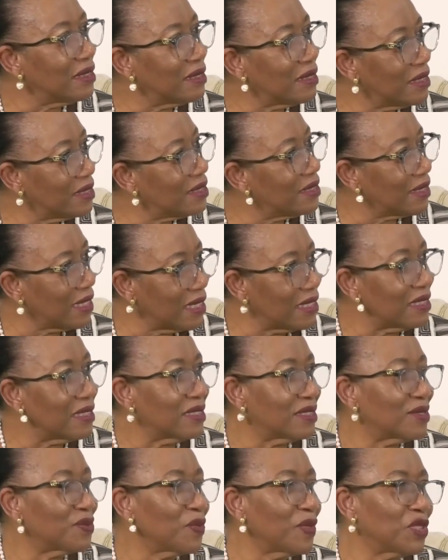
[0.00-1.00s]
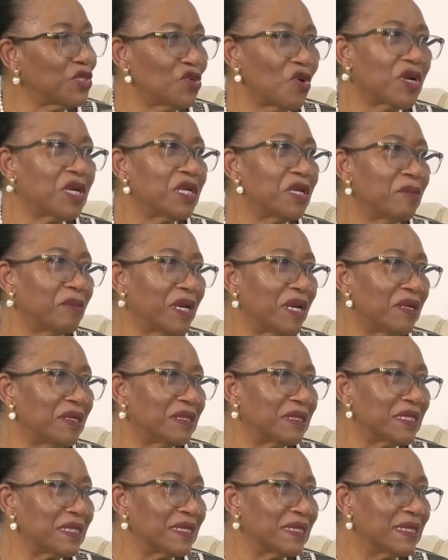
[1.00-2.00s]
in these things we're talking
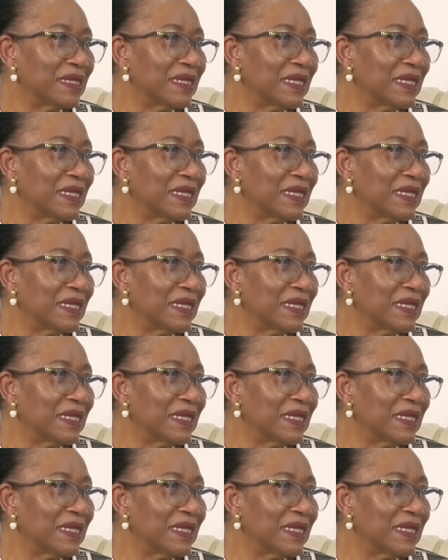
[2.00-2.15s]
about.